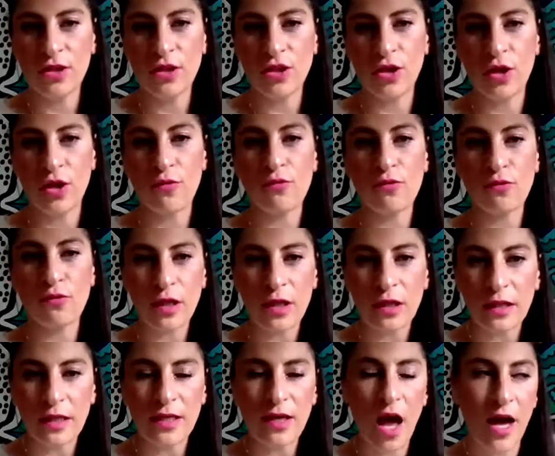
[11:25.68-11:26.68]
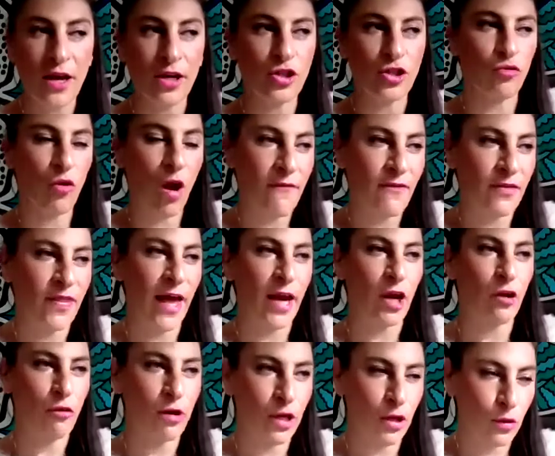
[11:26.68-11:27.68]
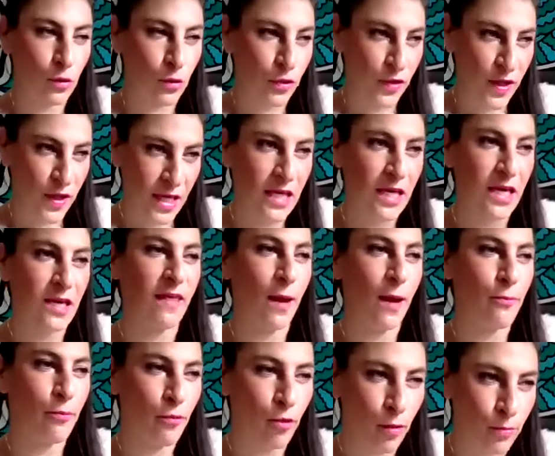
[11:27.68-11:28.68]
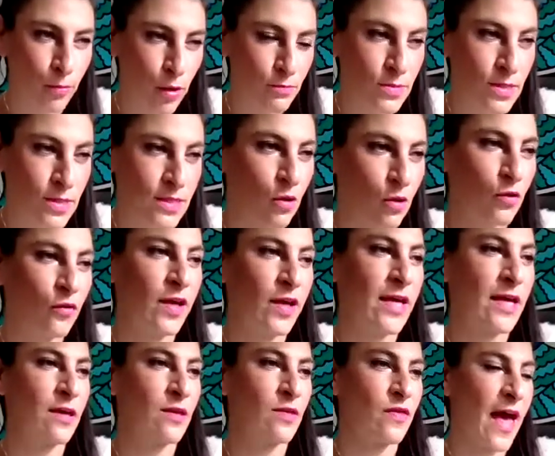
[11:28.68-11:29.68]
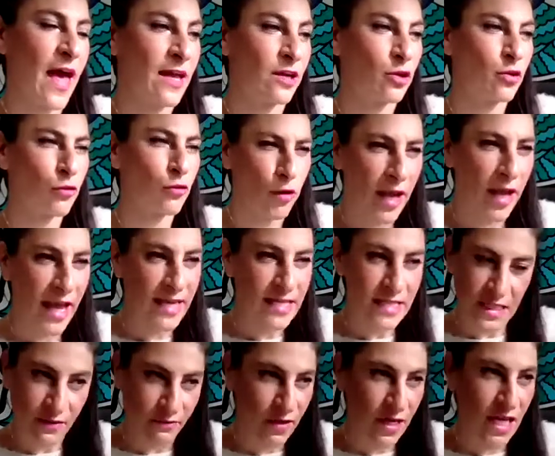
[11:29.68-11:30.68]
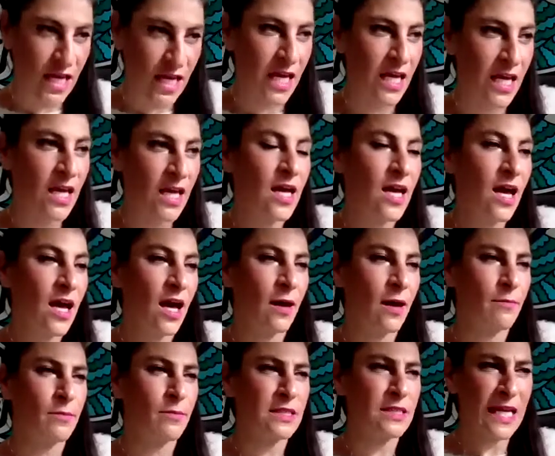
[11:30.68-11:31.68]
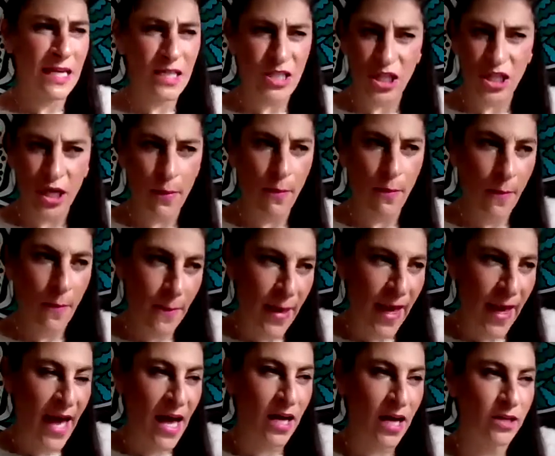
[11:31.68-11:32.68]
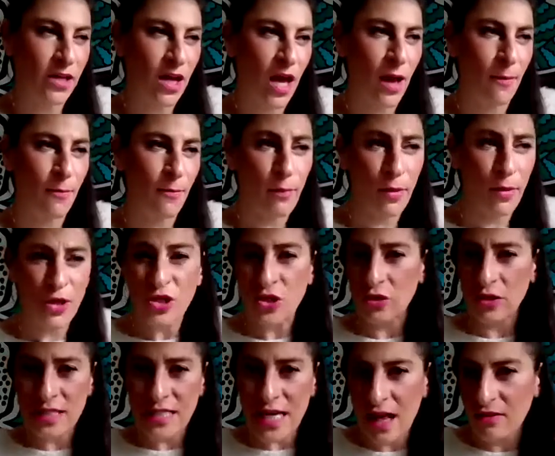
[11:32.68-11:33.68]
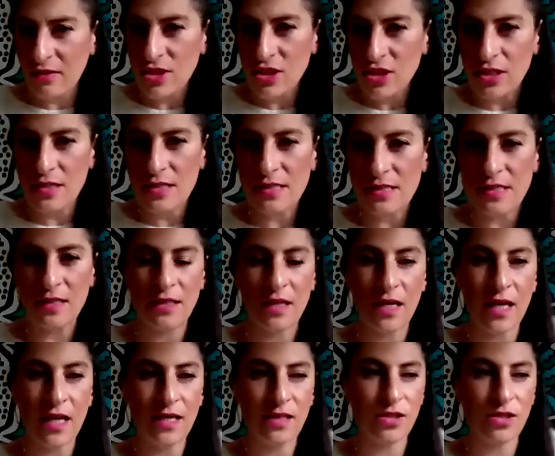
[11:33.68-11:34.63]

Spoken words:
really kind of driving that critical thinking, that problem solving, that creativity, teaching them about emotional intelligence and